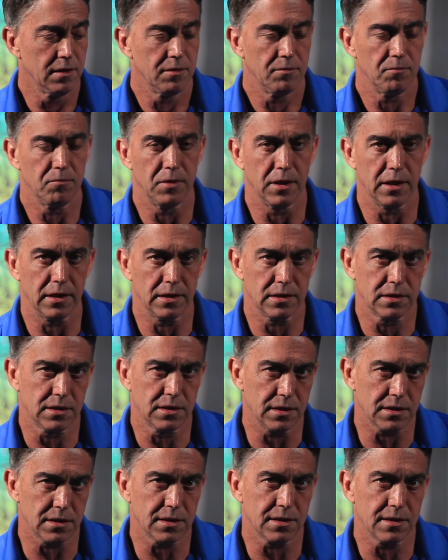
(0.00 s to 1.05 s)
but it's
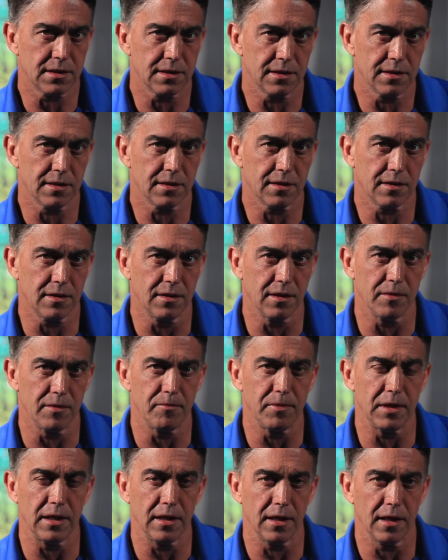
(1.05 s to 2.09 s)
just going to
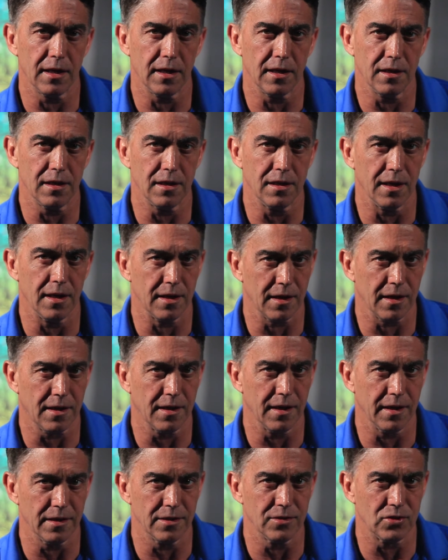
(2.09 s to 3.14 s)
be a
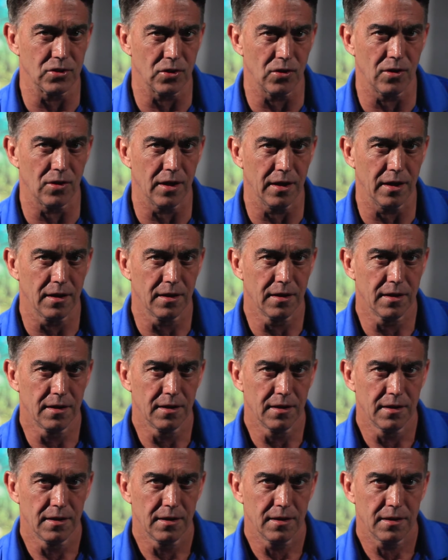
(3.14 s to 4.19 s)
dedicated journey.
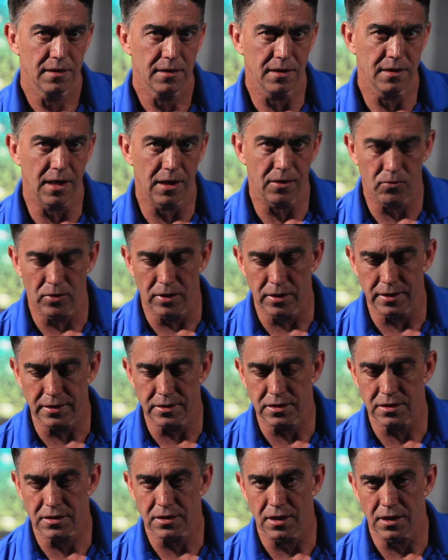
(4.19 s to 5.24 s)
Not
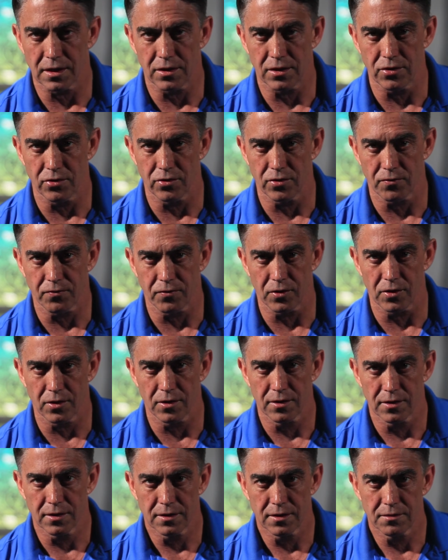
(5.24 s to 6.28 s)
religious, not dutiful,
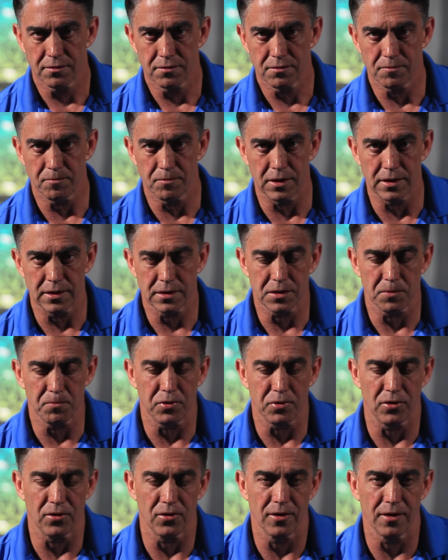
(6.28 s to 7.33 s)
but it's a
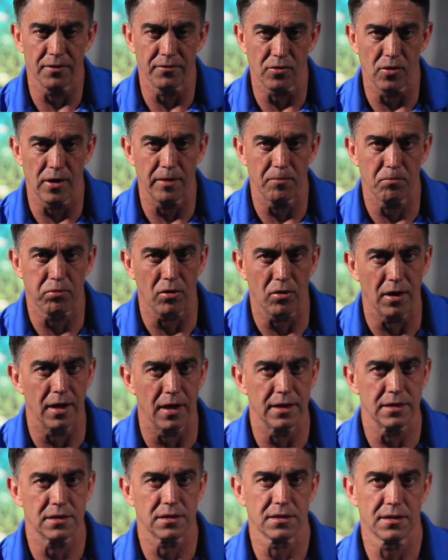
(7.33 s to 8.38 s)
pearl of great
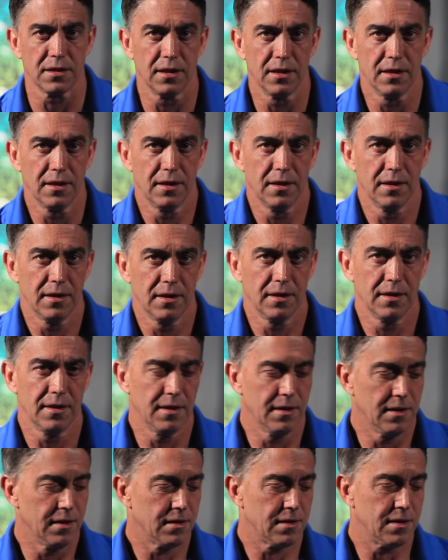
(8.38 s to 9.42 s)
price
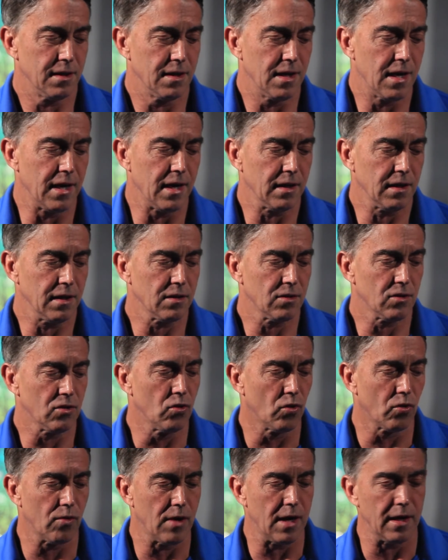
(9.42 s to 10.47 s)
to not go
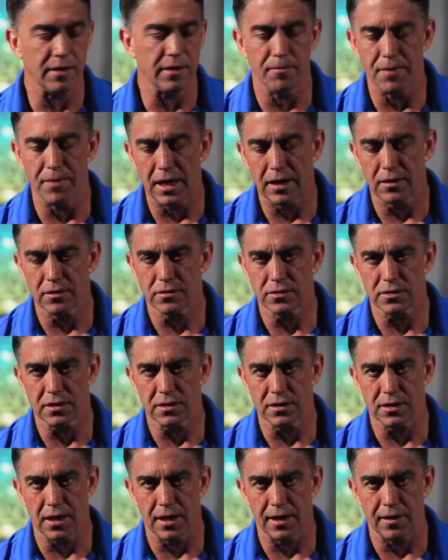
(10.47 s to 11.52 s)
around the mountains
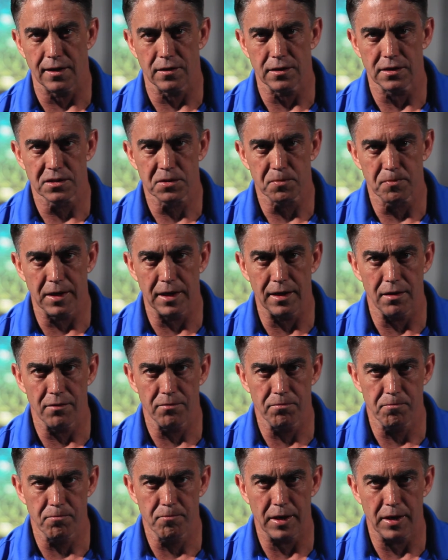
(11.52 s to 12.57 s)
and die on the
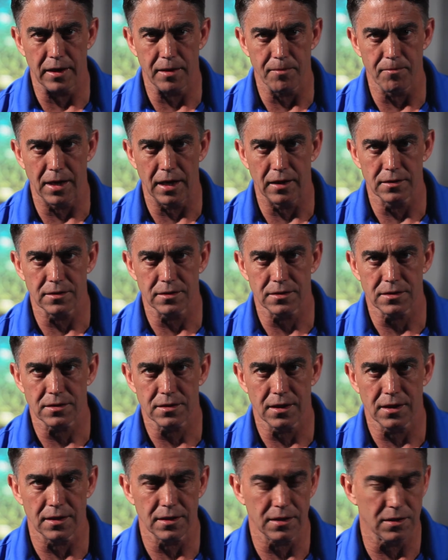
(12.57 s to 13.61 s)
petty mountains
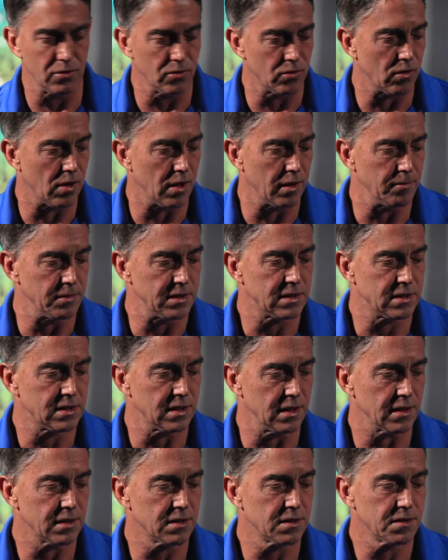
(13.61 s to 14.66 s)
like Deuteronomy
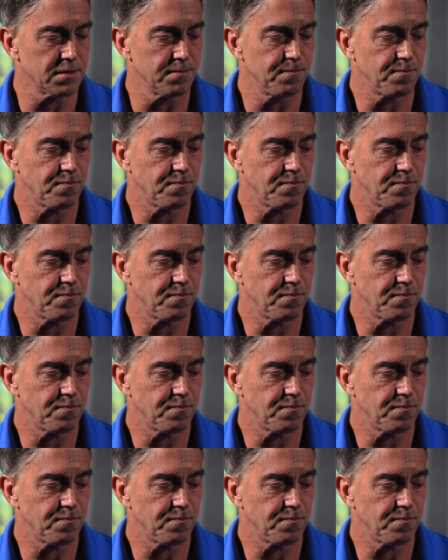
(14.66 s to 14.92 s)
6.